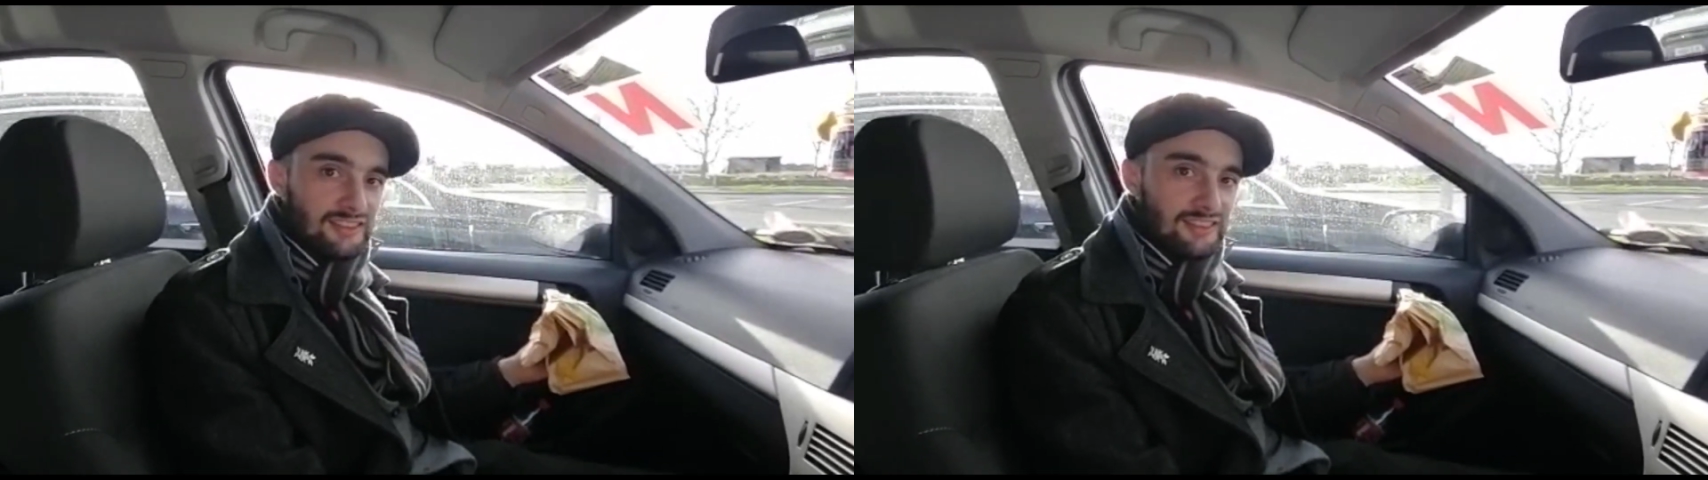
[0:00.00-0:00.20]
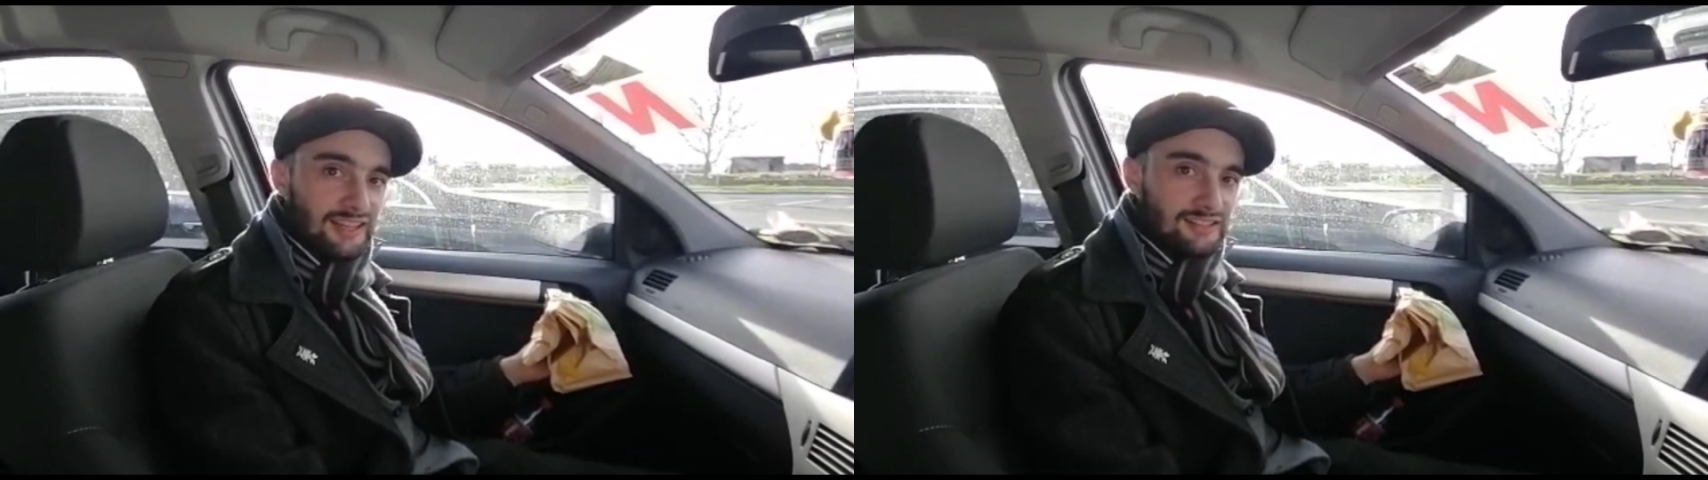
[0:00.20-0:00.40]

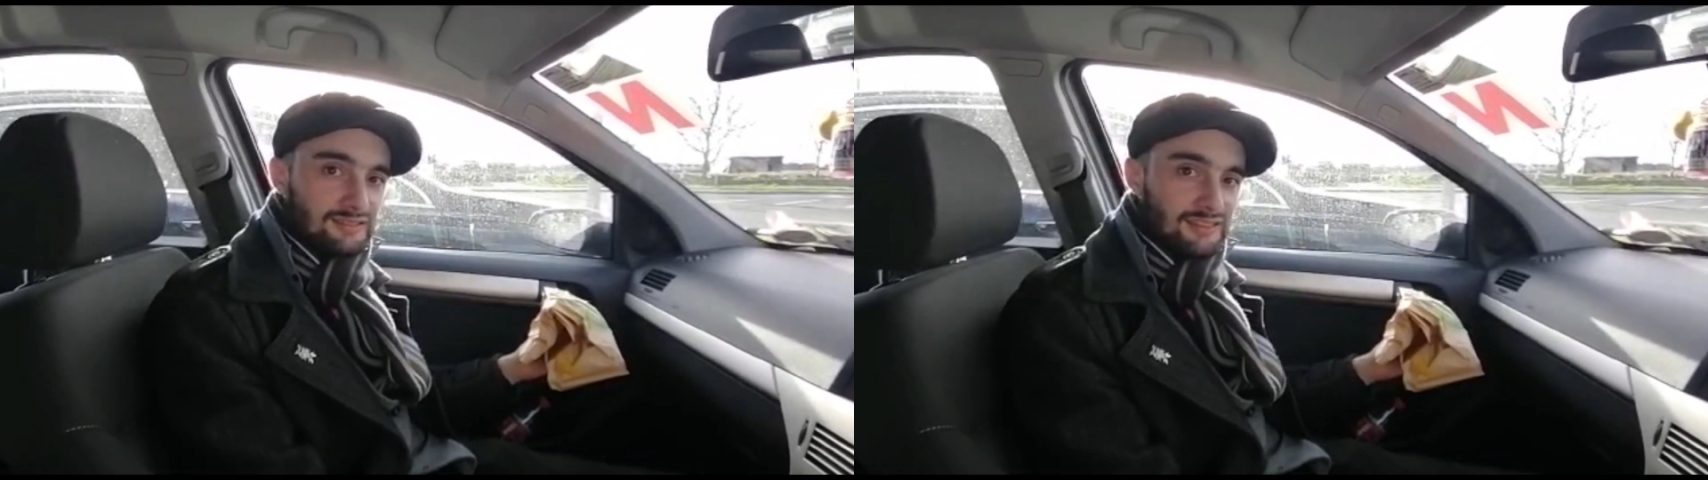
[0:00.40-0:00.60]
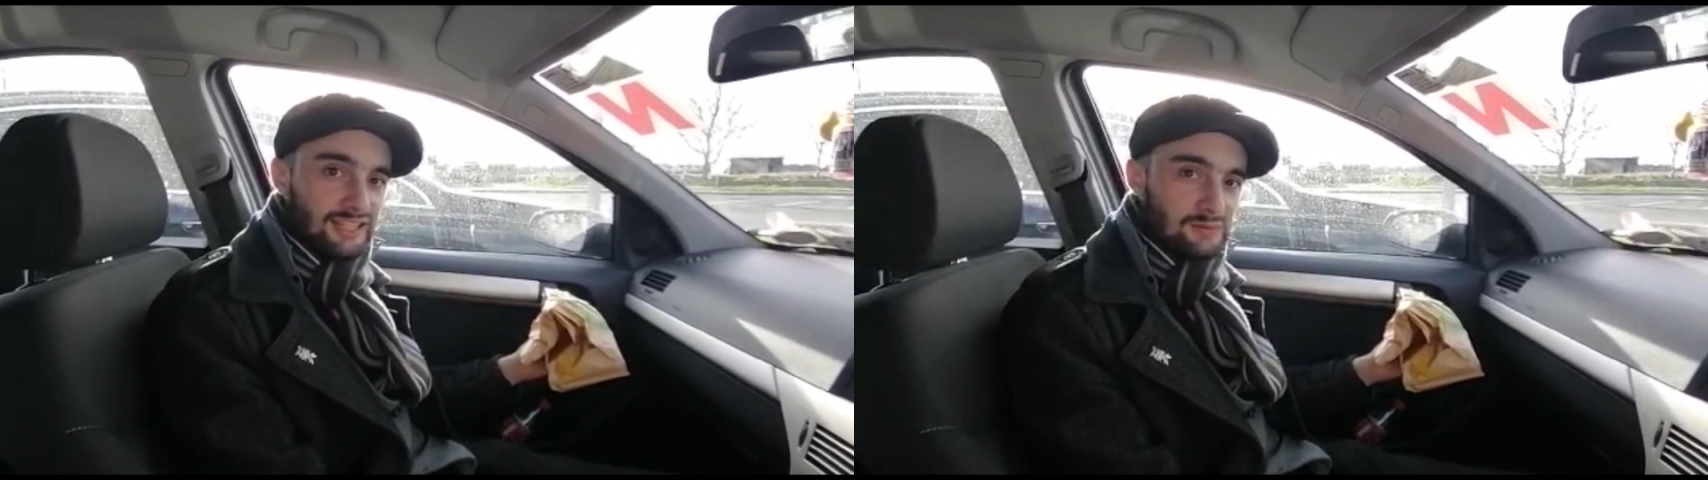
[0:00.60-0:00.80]

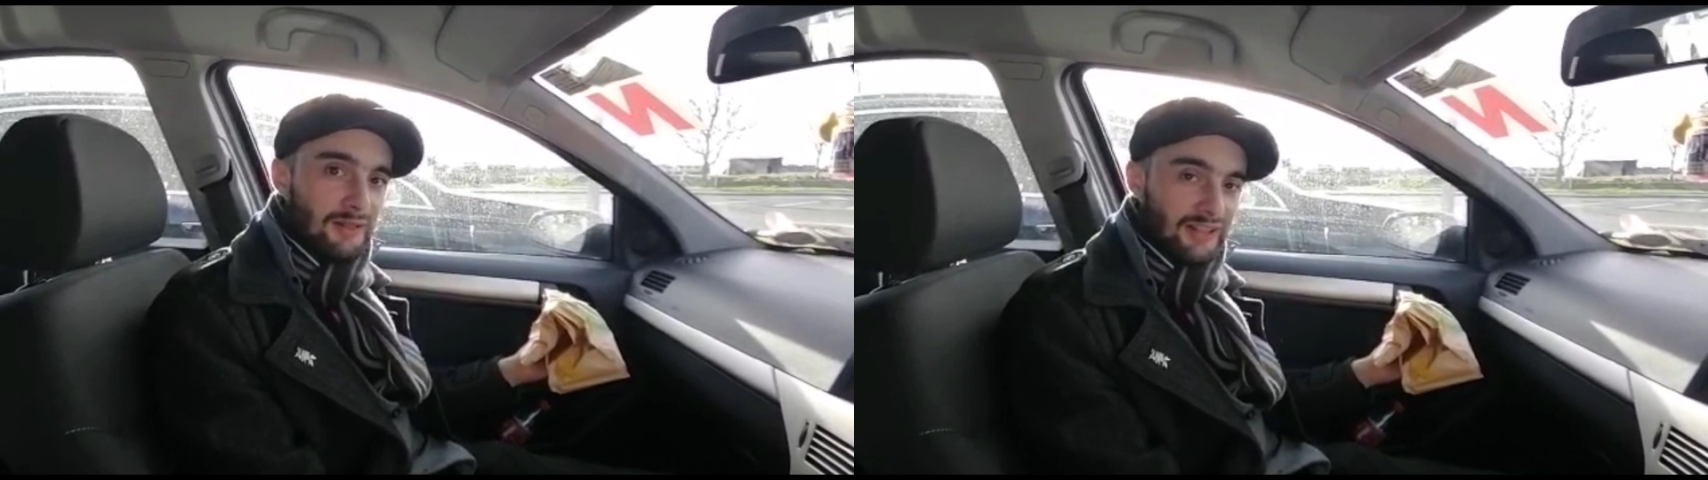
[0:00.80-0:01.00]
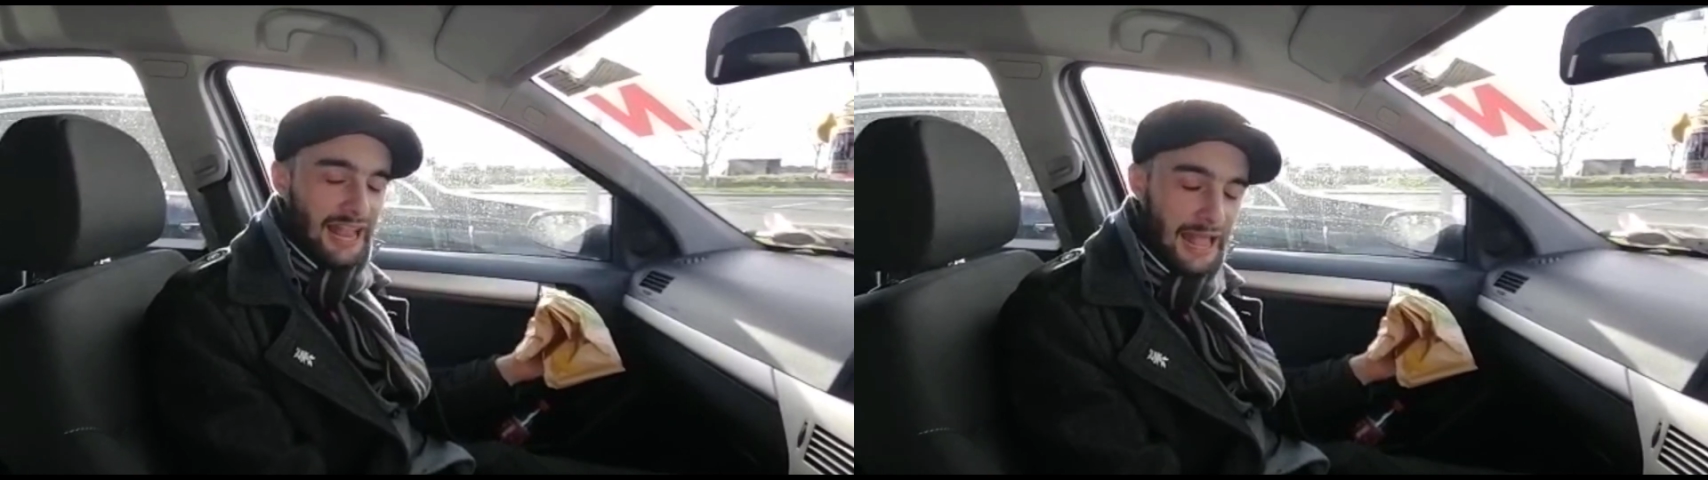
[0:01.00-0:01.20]
they
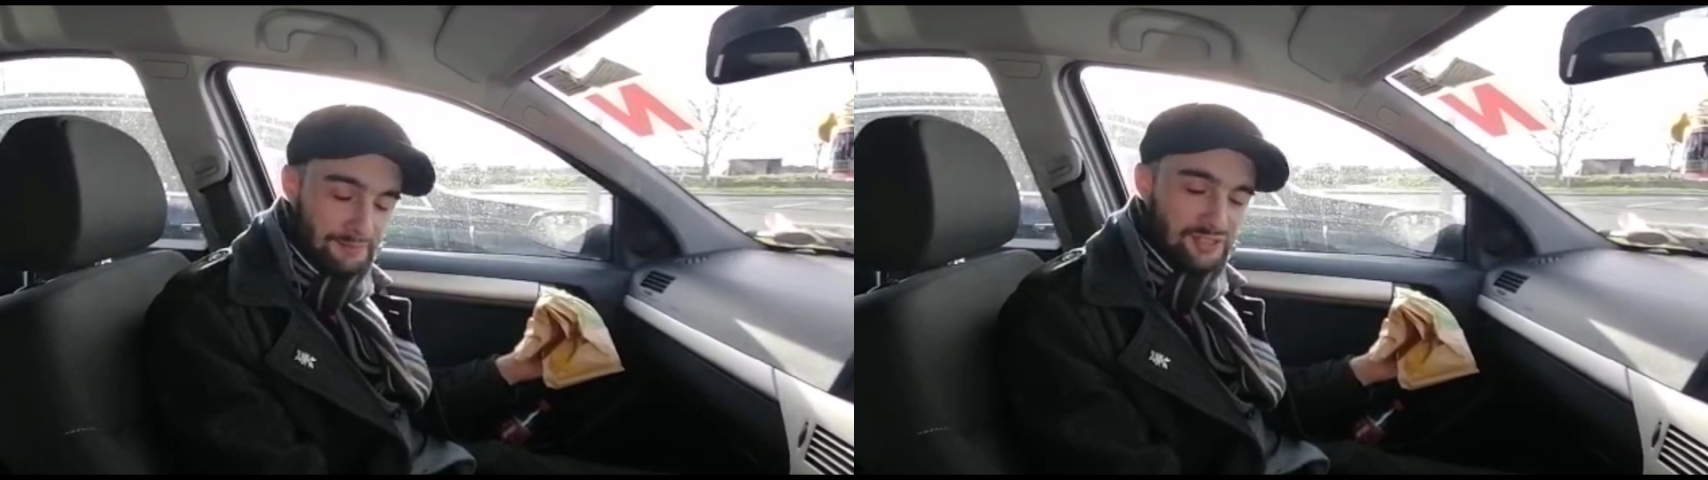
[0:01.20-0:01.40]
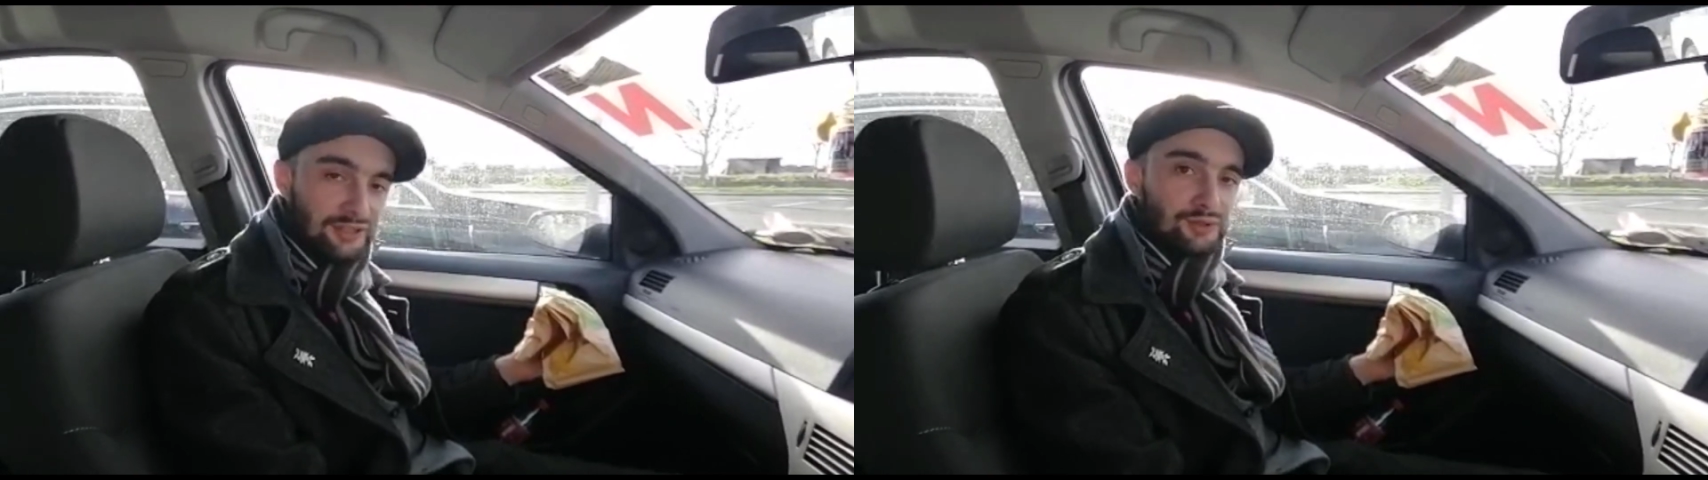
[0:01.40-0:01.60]
smell like
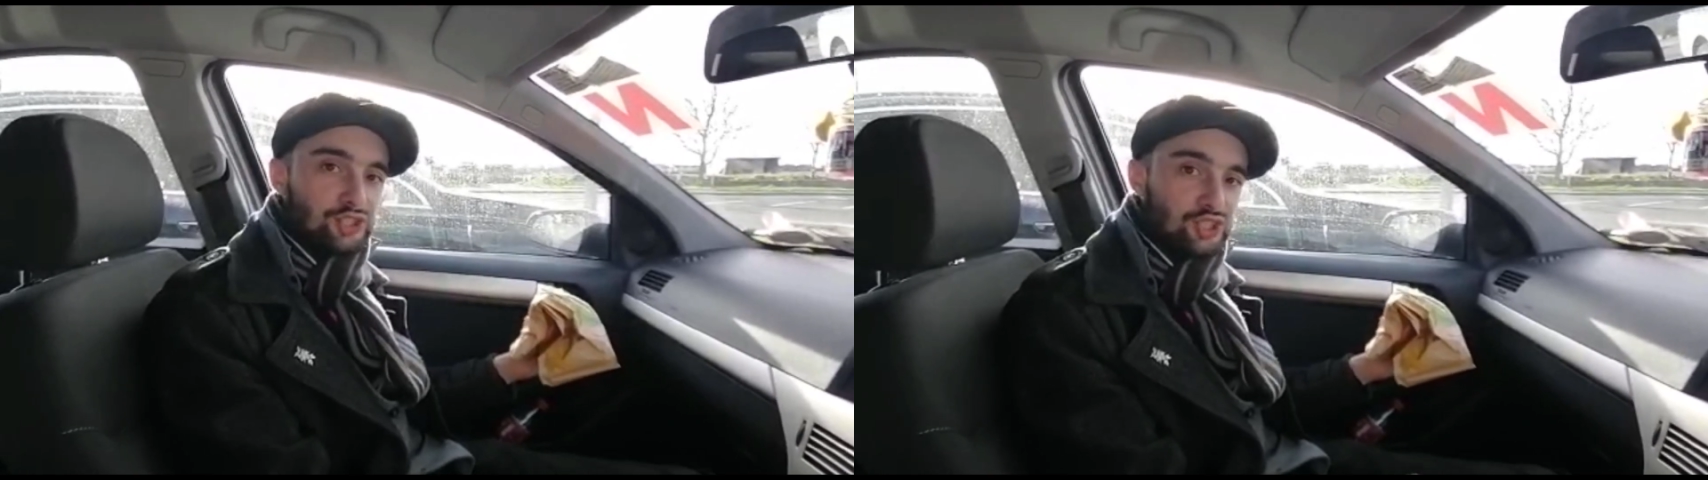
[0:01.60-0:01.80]
absolute